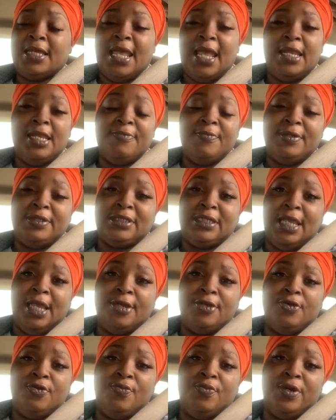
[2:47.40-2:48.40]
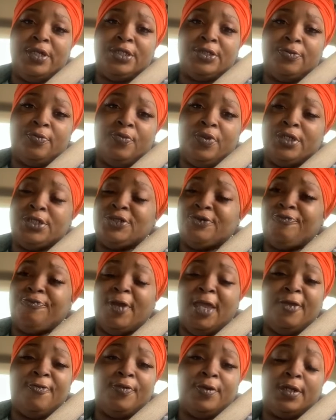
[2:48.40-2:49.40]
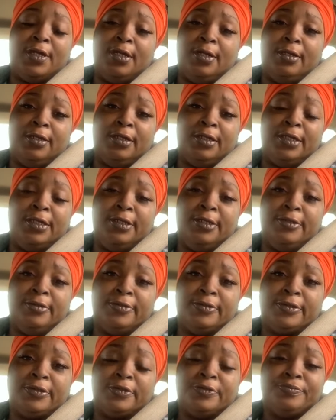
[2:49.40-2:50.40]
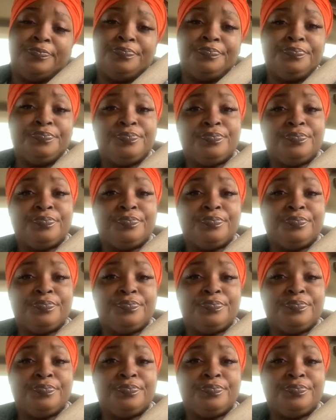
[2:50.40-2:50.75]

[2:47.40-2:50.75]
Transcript: Can't even tell you what your favorite color is.